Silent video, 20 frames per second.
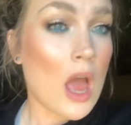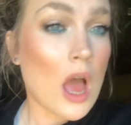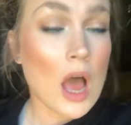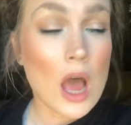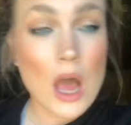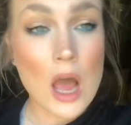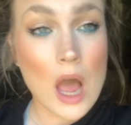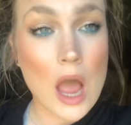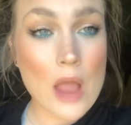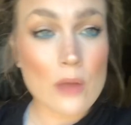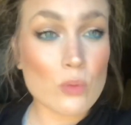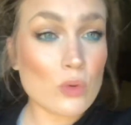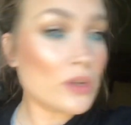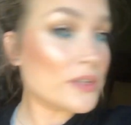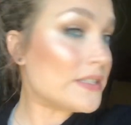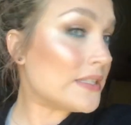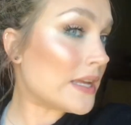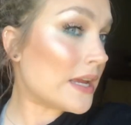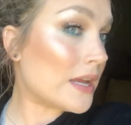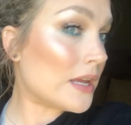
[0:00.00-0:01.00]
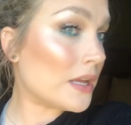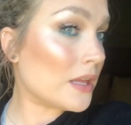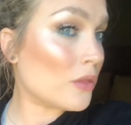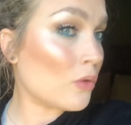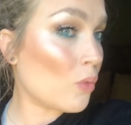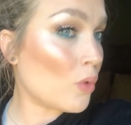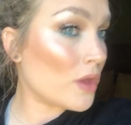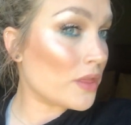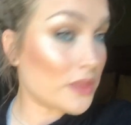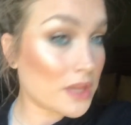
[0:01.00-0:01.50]
I will say the
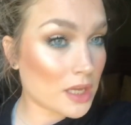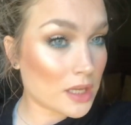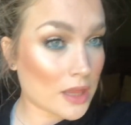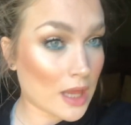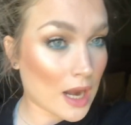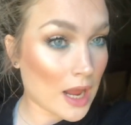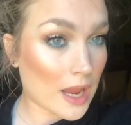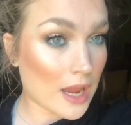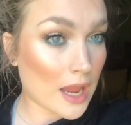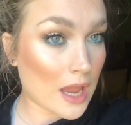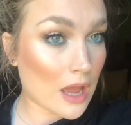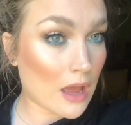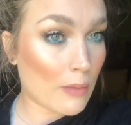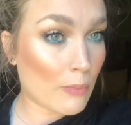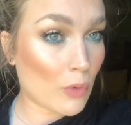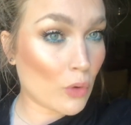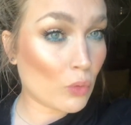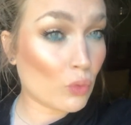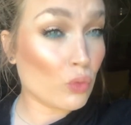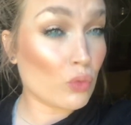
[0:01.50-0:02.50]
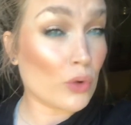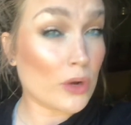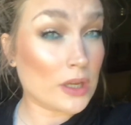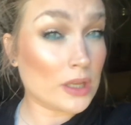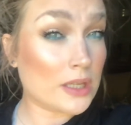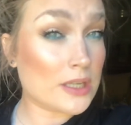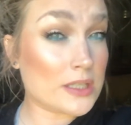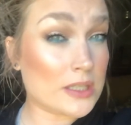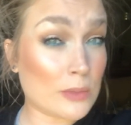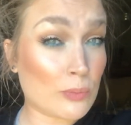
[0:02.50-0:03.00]
one thing that I am
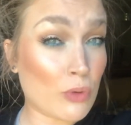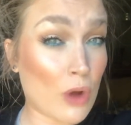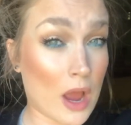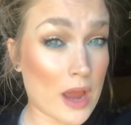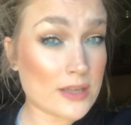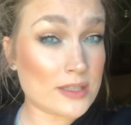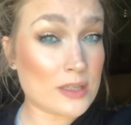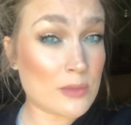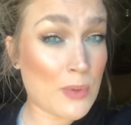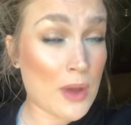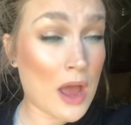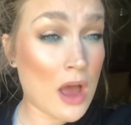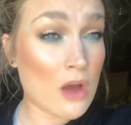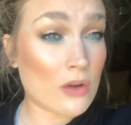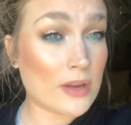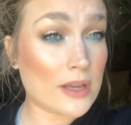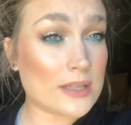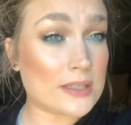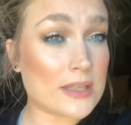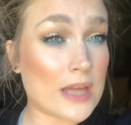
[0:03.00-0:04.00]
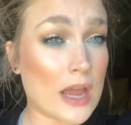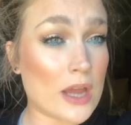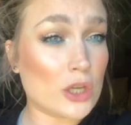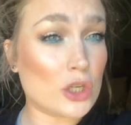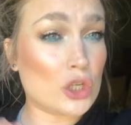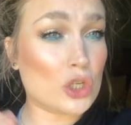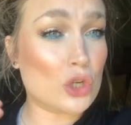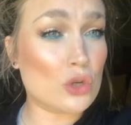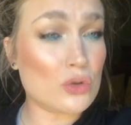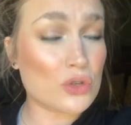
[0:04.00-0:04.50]
really surprised about is that
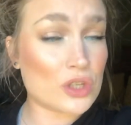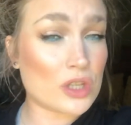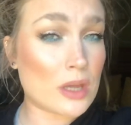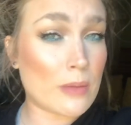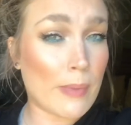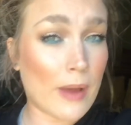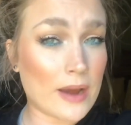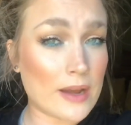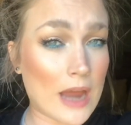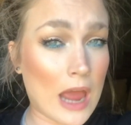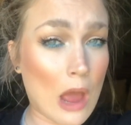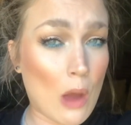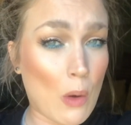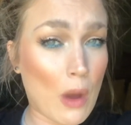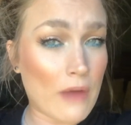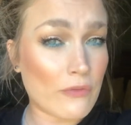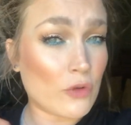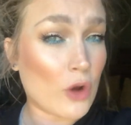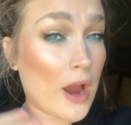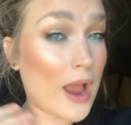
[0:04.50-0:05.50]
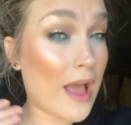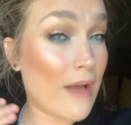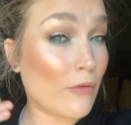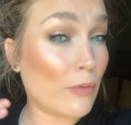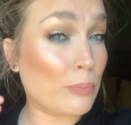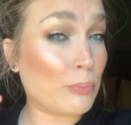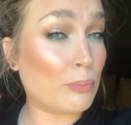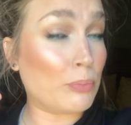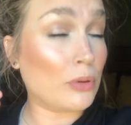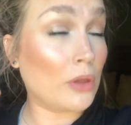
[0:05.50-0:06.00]
usually by now, after I have
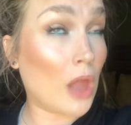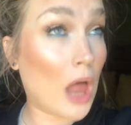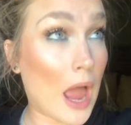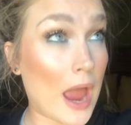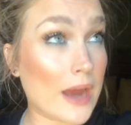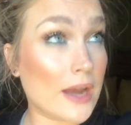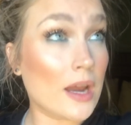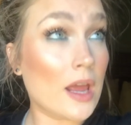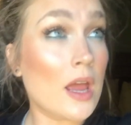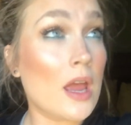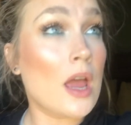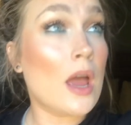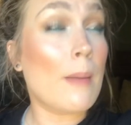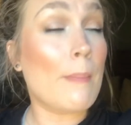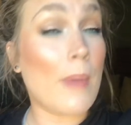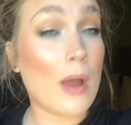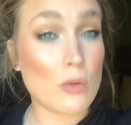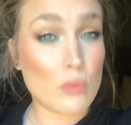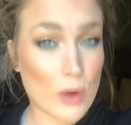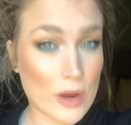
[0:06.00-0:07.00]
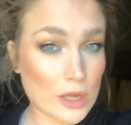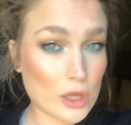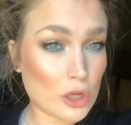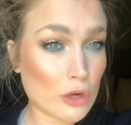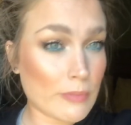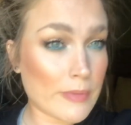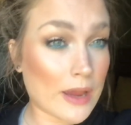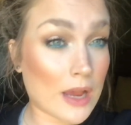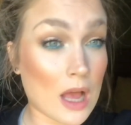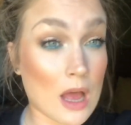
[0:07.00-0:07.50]
applied my regular
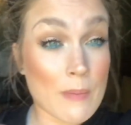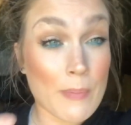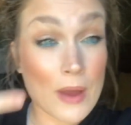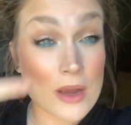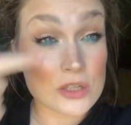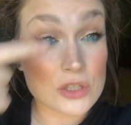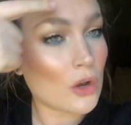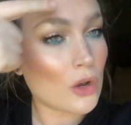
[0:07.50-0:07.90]
makeup,